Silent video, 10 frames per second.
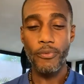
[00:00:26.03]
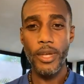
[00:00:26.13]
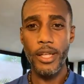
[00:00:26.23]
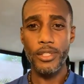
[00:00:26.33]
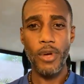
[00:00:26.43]

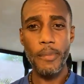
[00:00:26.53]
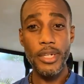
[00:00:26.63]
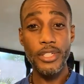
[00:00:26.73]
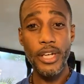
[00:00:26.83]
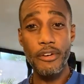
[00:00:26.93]
And so I'm going to
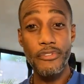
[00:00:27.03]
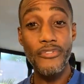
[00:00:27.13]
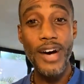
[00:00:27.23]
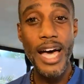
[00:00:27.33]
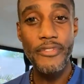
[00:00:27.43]
share
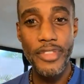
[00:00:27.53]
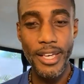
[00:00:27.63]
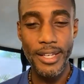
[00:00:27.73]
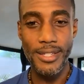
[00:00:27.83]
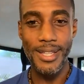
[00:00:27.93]
5
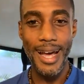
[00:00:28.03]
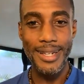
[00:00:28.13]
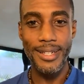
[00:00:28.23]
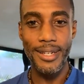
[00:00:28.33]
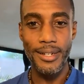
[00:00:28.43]
things that I
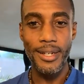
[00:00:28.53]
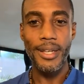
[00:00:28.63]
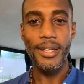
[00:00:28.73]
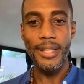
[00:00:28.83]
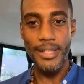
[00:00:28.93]
did.
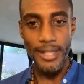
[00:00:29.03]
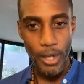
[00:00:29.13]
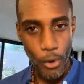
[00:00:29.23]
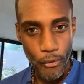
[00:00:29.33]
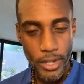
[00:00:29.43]

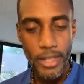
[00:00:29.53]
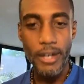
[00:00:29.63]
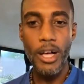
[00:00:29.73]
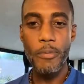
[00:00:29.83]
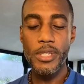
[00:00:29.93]
Hopefully they'll
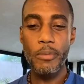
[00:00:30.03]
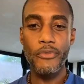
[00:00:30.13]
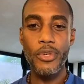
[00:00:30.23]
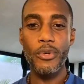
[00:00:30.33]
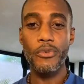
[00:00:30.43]
help some of
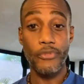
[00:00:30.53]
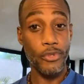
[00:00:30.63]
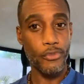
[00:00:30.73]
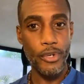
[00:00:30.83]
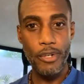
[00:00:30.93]
you. Feel
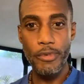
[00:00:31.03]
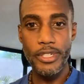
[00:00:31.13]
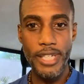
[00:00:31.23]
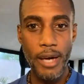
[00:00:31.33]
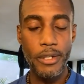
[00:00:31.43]
free to reach
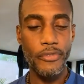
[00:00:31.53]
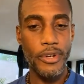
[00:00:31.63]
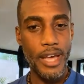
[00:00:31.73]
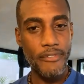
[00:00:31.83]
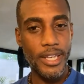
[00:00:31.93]
out if you're
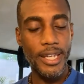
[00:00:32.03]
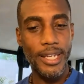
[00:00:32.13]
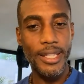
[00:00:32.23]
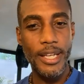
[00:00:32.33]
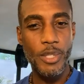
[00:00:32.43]
navigating in
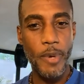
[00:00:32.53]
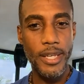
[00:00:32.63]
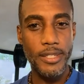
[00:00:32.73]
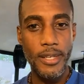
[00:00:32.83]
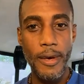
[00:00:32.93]
that
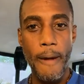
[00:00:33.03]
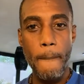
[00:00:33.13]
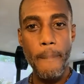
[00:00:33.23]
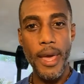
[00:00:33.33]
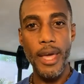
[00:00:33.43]
space.
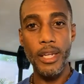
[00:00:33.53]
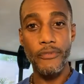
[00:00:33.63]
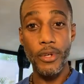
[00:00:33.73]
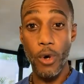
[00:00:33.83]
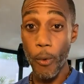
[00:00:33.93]
And if
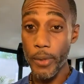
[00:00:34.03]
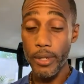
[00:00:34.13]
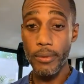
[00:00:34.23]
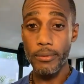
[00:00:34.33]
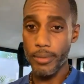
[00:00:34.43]
you're
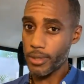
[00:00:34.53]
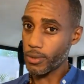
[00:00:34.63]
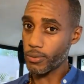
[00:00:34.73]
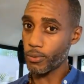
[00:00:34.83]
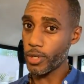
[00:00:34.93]
open,
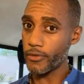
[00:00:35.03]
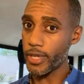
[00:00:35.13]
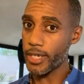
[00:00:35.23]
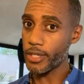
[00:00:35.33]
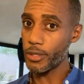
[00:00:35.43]
what have you
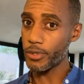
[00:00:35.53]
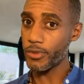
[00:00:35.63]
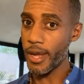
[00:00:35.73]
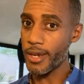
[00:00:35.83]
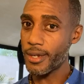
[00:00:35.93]
got to lose, right?